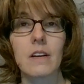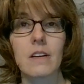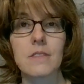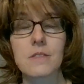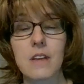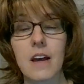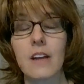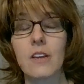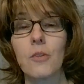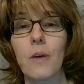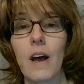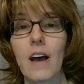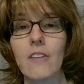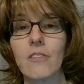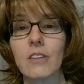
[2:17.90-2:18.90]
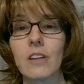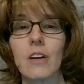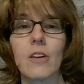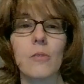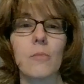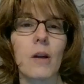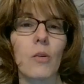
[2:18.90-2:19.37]
sign you have in there,
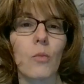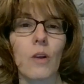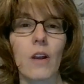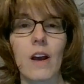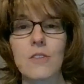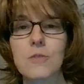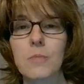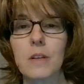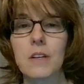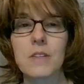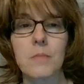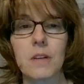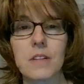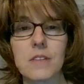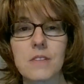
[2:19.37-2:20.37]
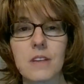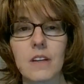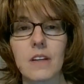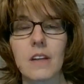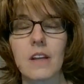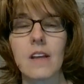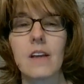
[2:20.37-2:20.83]
no matter what house placement it's
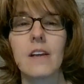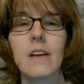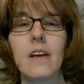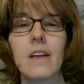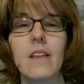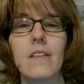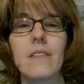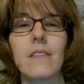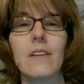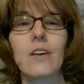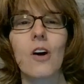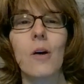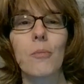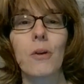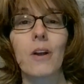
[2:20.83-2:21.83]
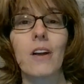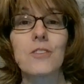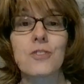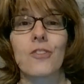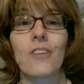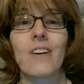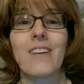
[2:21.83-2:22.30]
in. The
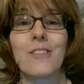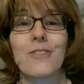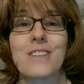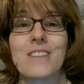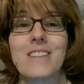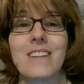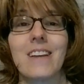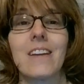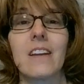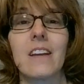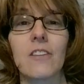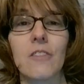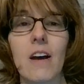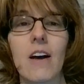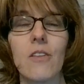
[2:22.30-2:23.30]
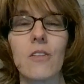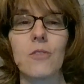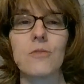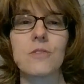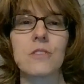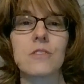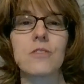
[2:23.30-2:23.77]
comprehension or understanding of how
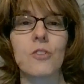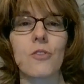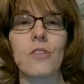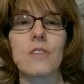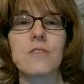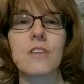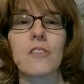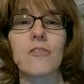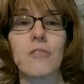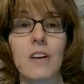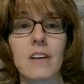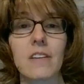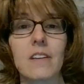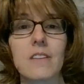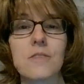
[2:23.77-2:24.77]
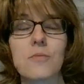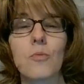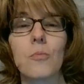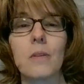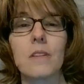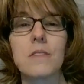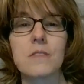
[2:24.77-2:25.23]
those degrees affect us will
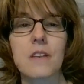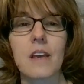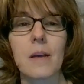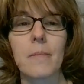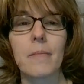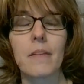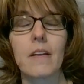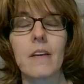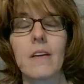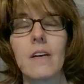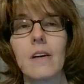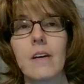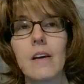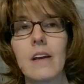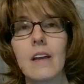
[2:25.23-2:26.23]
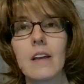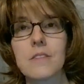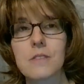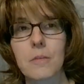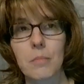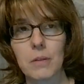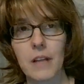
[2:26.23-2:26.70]
be the same.
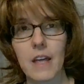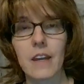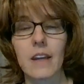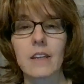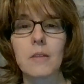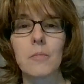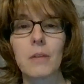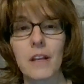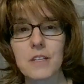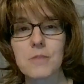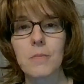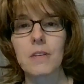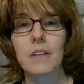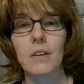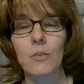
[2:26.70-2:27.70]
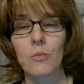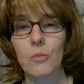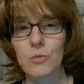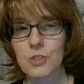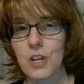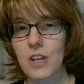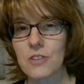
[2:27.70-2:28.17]
It's the planet and the placement that will
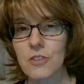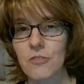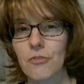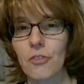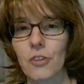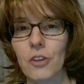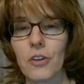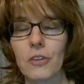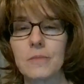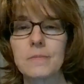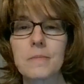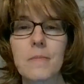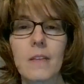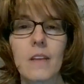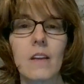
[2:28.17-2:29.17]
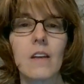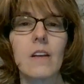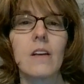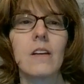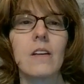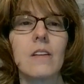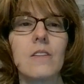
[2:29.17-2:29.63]
change it for you.
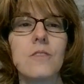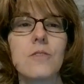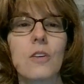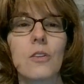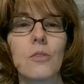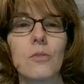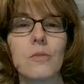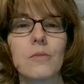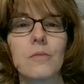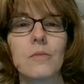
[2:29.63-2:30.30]
So